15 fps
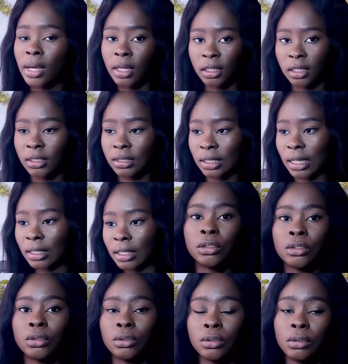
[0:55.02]
things like that.
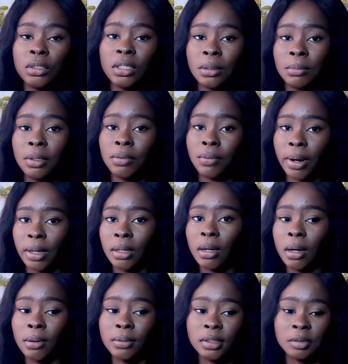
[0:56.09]
So Udemy right
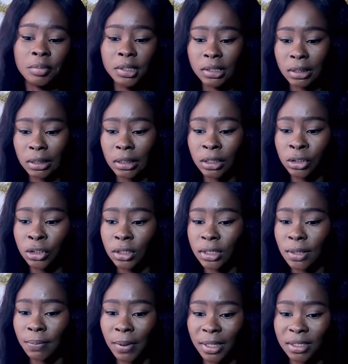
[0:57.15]
now is basically
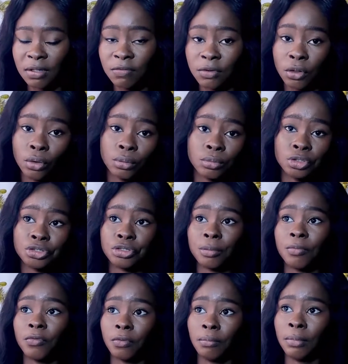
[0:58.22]
just a passive income
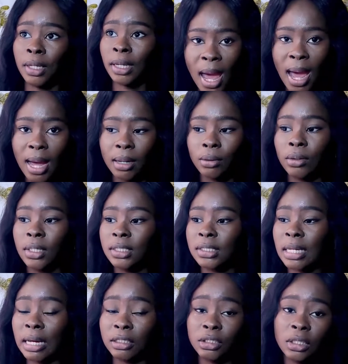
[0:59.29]
stream for me, and
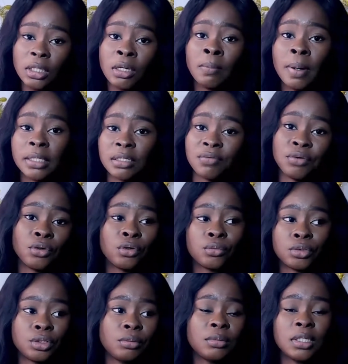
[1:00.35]
honestly I actually think passive income
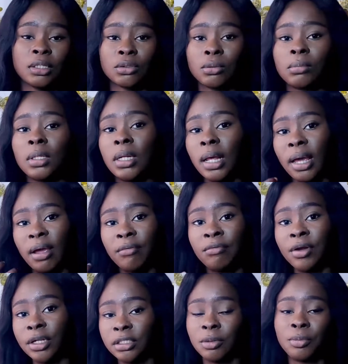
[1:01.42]
streams are something that
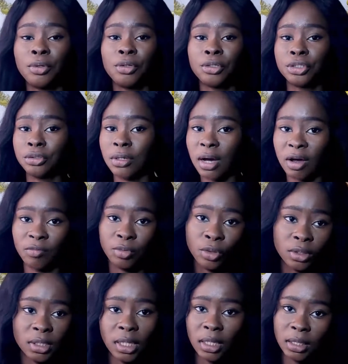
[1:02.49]
every entrepreneur should have,
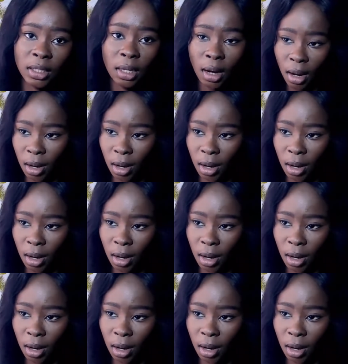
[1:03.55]
because anything can